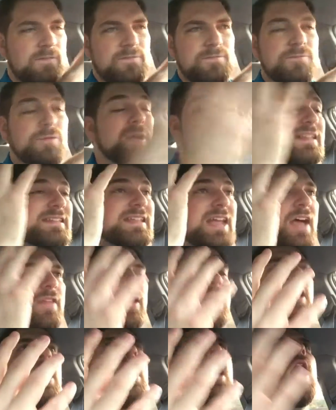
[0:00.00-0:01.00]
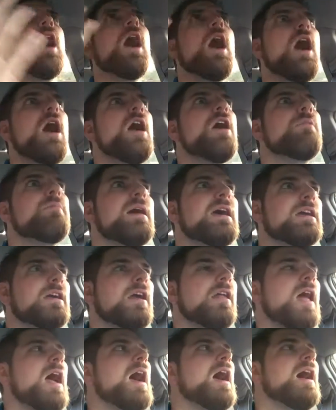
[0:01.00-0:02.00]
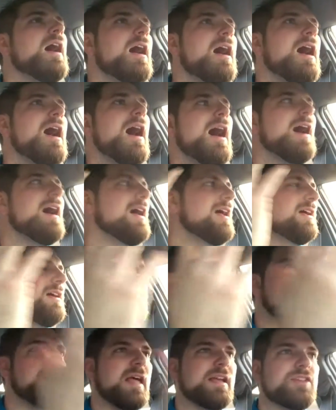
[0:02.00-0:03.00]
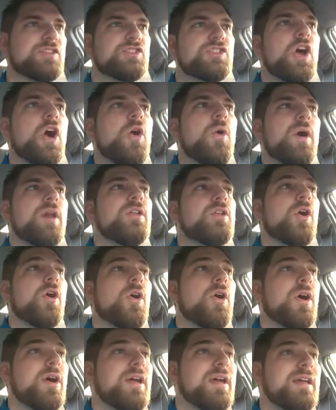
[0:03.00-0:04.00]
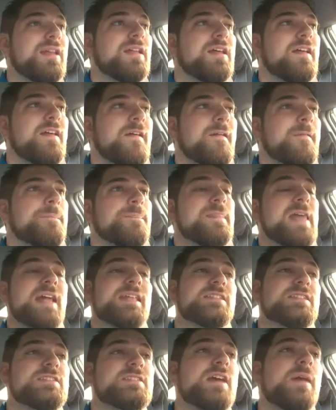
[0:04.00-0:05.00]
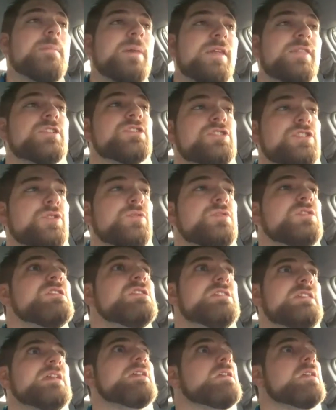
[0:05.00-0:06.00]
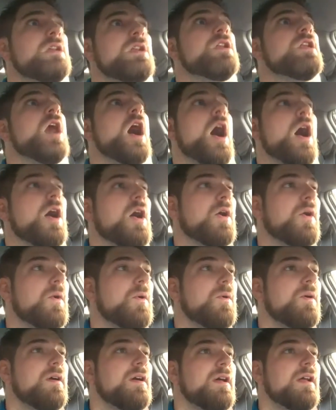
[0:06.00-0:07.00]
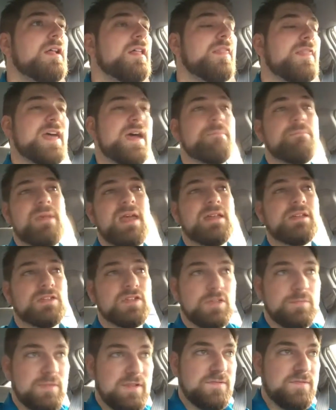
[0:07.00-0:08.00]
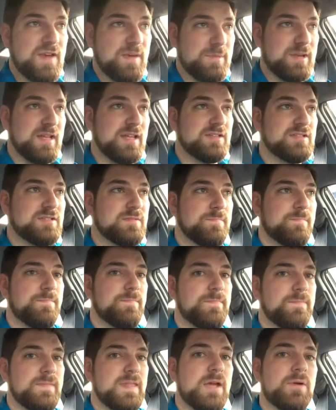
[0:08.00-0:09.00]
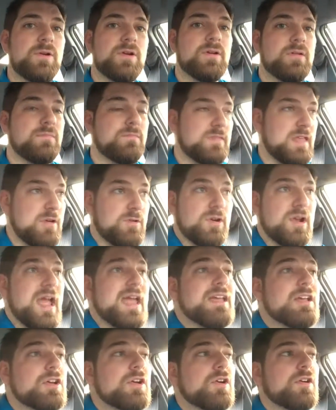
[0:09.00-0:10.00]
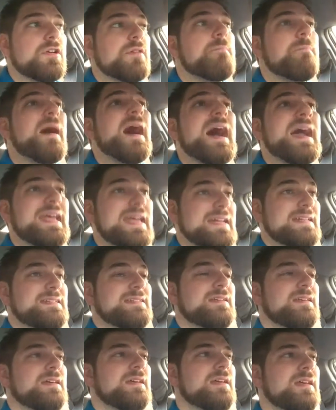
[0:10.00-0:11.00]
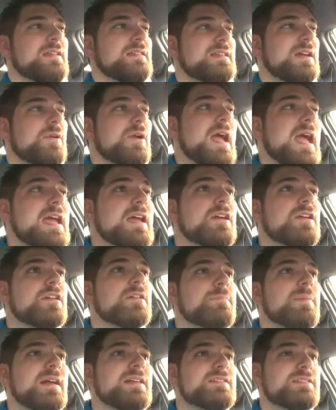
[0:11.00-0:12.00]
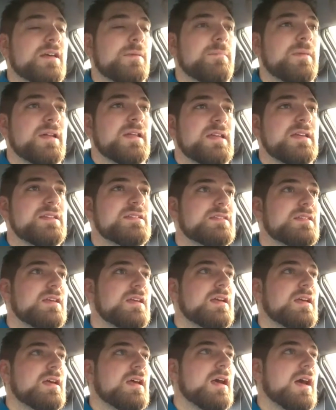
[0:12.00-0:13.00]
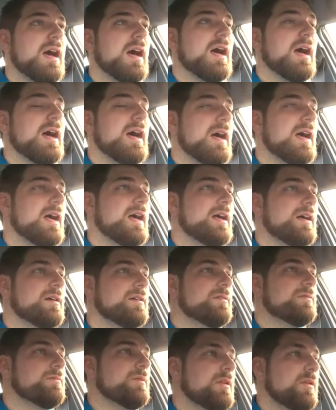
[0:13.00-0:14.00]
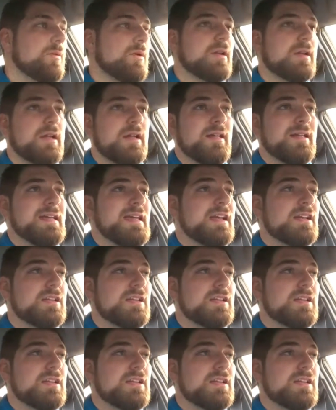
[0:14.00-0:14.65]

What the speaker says: freaked out, like, oh my God, like so annoyed that some other student didn't know that men could be feminists. They were angered by it. They were angered by somebody's, what do you want to call it,